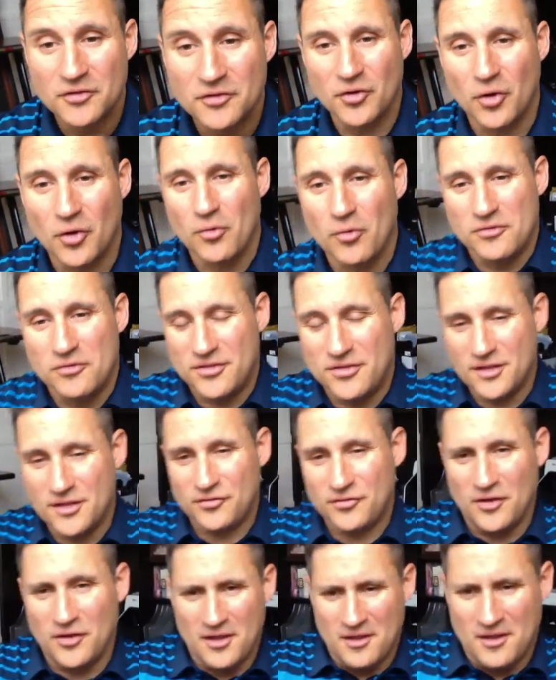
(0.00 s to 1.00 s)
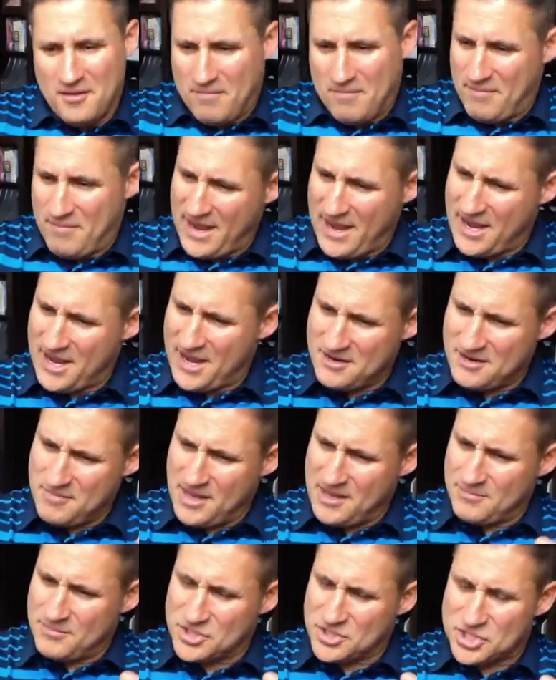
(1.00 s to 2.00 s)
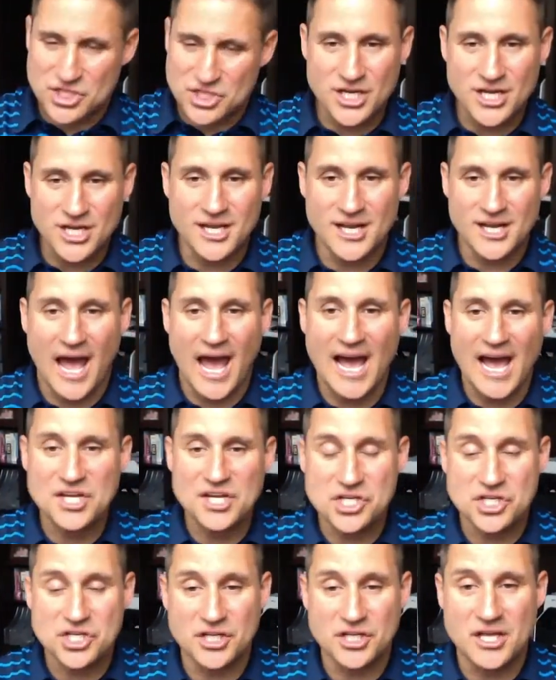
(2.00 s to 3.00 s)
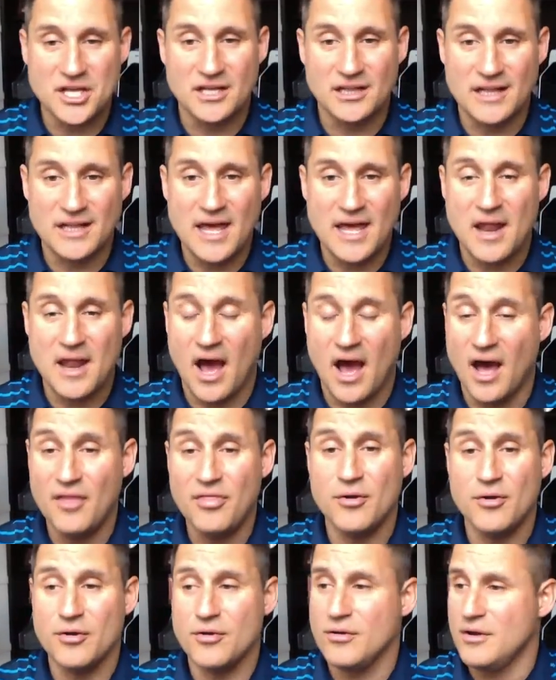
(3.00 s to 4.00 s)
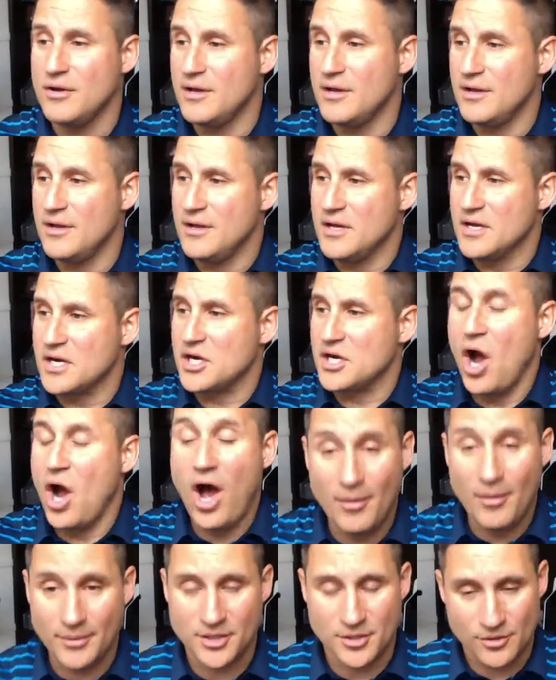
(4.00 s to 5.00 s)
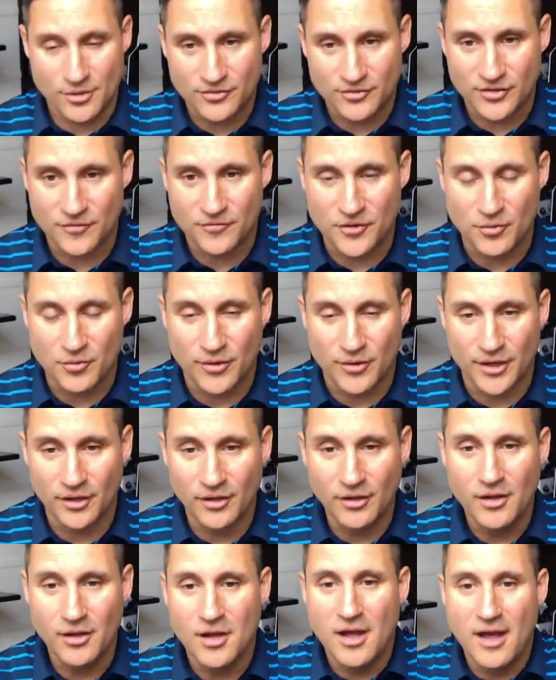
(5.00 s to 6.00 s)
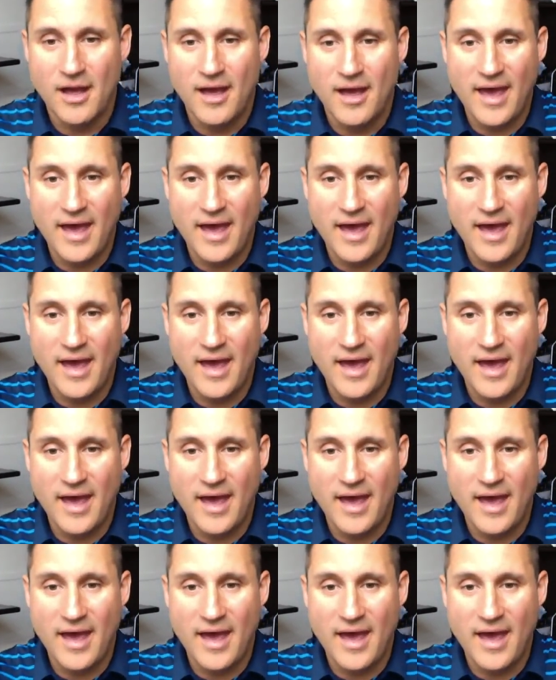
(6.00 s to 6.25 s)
So this man and machine actually let other commoners, if you will,